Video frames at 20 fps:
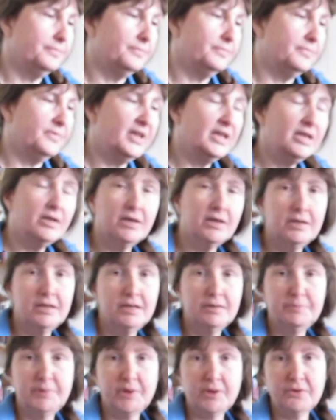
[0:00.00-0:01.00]
They
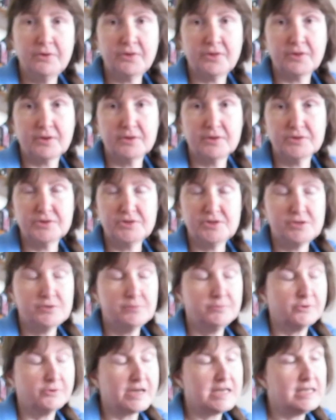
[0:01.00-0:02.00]
are both
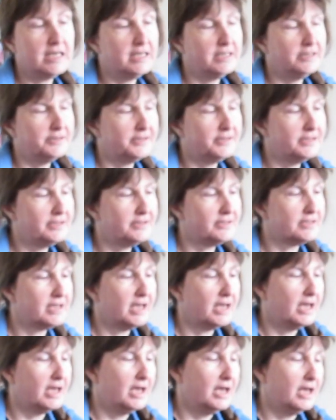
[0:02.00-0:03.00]
costume related,
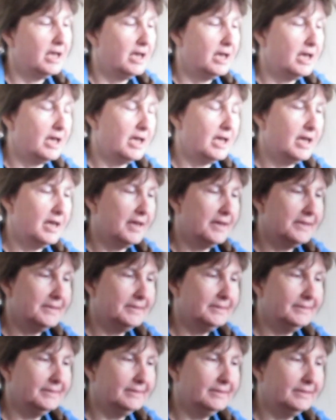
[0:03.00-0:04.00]

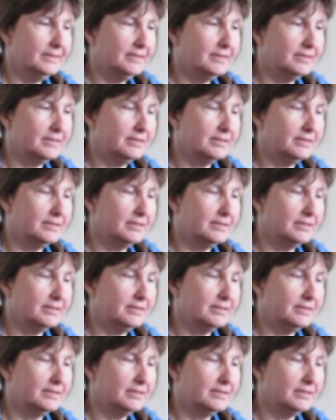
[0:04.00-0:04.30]
and